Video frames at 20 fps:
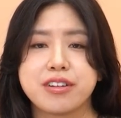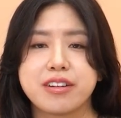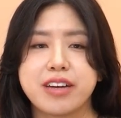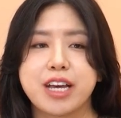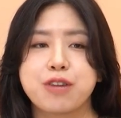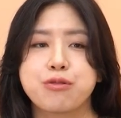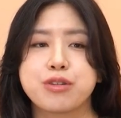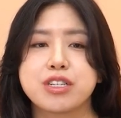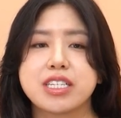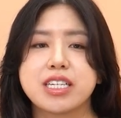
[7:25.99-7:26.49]

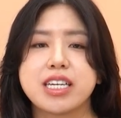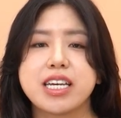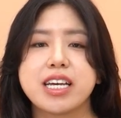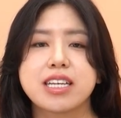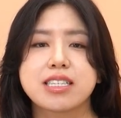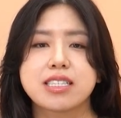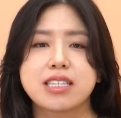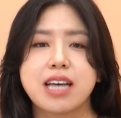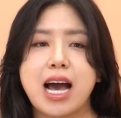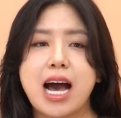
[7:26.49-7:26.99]
It
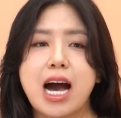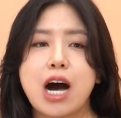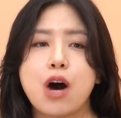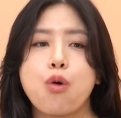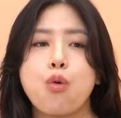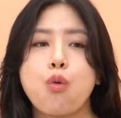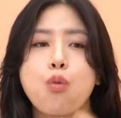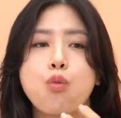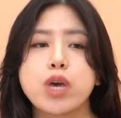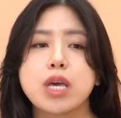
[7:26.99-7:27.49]
critiques
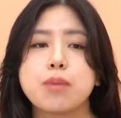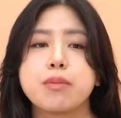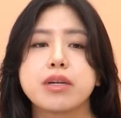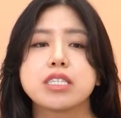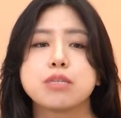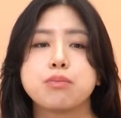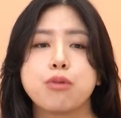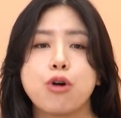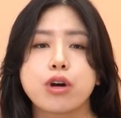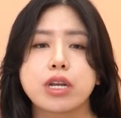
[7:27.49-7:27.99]
how
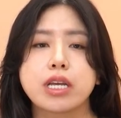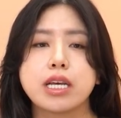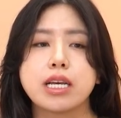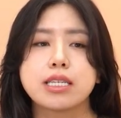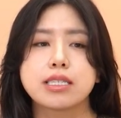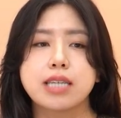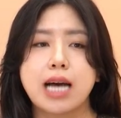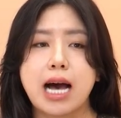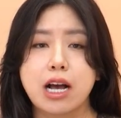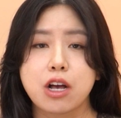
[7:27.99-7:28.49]
women's
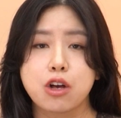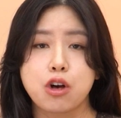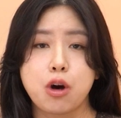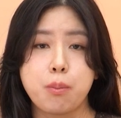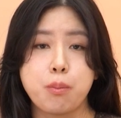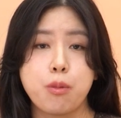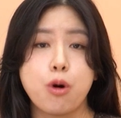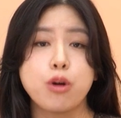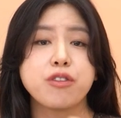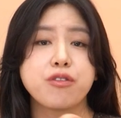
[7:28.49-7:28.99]
bodies are
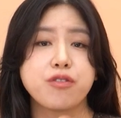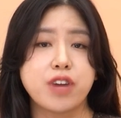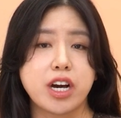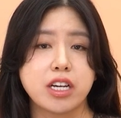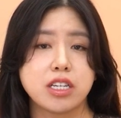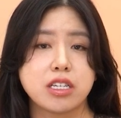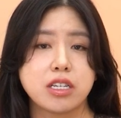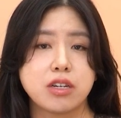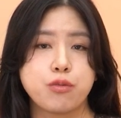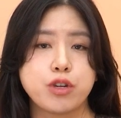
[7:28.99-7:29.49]

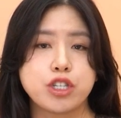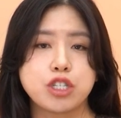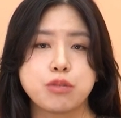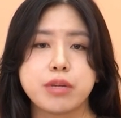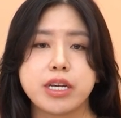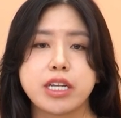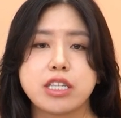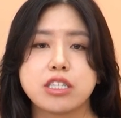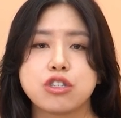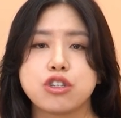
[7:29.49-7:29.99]
commodified, which
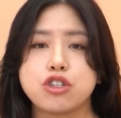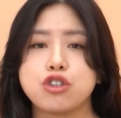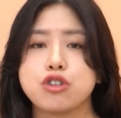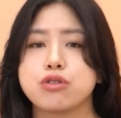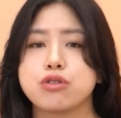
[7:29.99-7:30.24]
means to